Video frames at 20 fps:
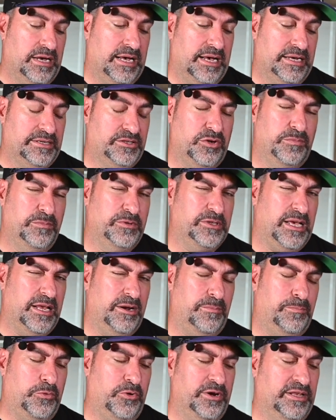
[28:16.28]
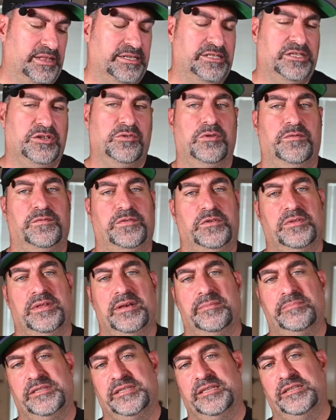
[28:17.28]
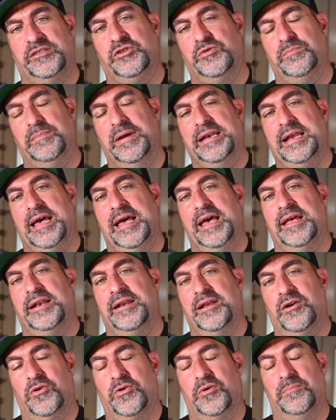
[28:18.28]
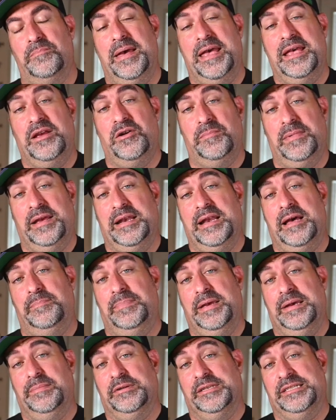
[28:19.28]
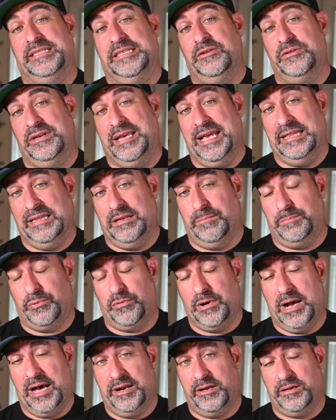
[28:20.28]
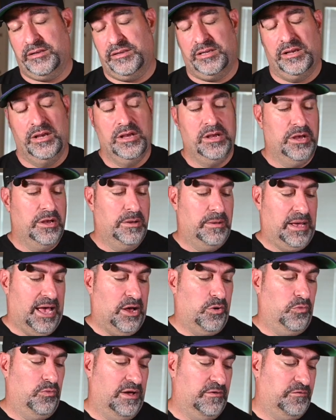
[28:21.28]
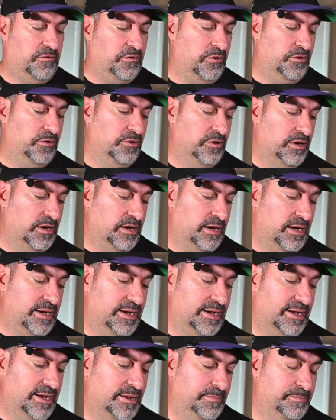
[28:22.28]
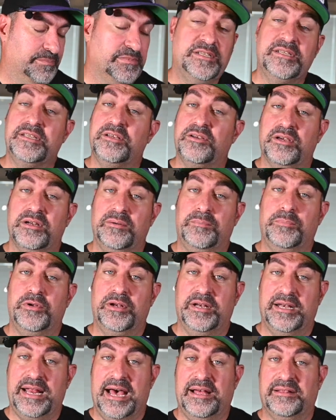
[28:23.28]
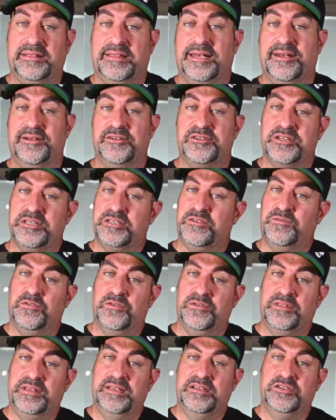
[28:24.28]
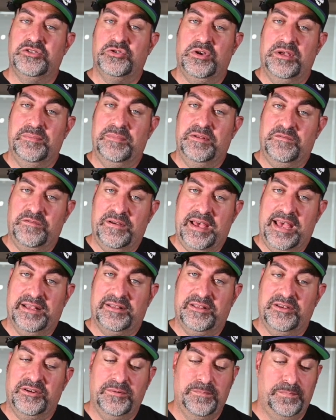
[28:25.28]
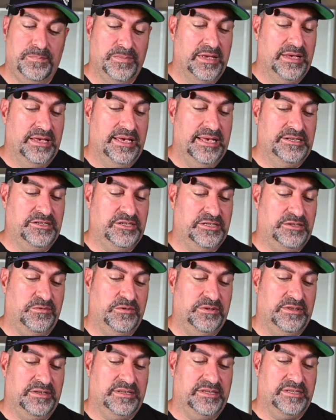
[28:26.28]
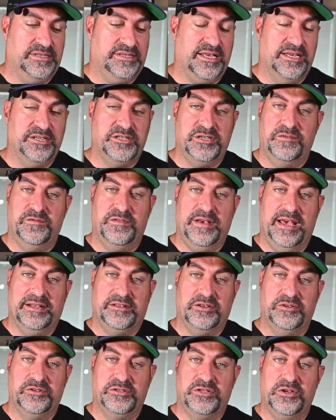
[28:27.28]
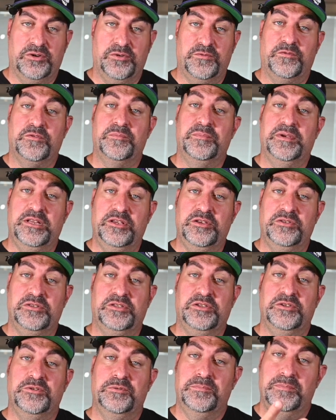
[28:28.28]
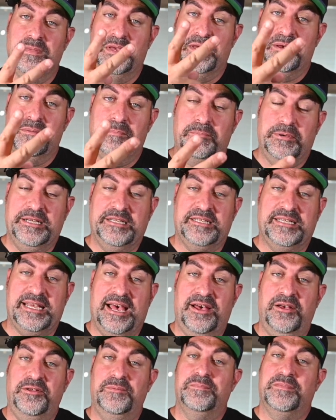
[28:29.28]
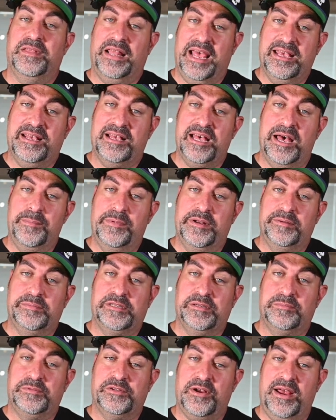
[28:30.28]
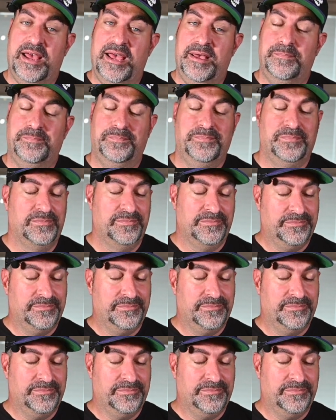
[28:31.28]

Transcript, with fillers: Uh, it's almost kind of pointless to review them since you may not or may or may not be able to still get the product. However, I'm um, still going to put it out there just for the enjoyment factor and just for the discussion factor. So from me to YouTube, peace out. Like, comment, and subscribe.